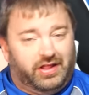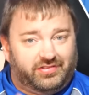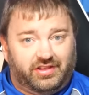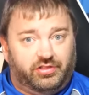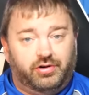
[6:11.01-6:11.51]

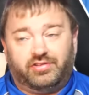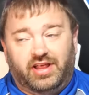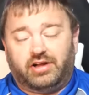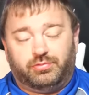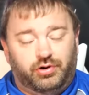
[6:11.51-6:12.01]
That's like their
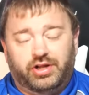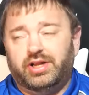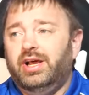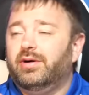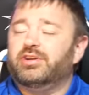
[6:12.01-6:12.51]
exact
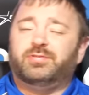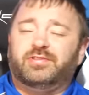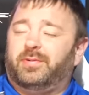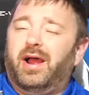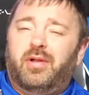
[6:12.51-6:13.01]
wording, which
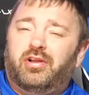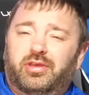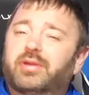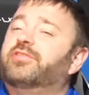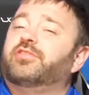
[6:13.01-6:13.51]
means
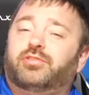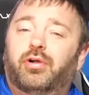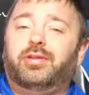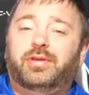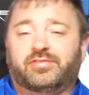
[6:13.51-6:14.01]
primarily means there's
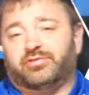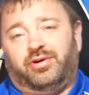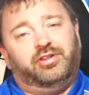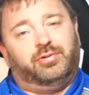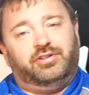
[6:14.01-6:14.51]
going to be some
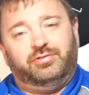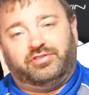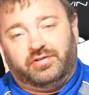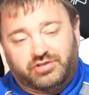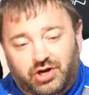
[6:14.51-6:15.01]
2022
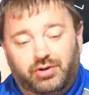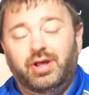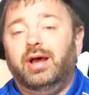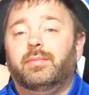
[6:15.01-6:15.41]
stuff shown,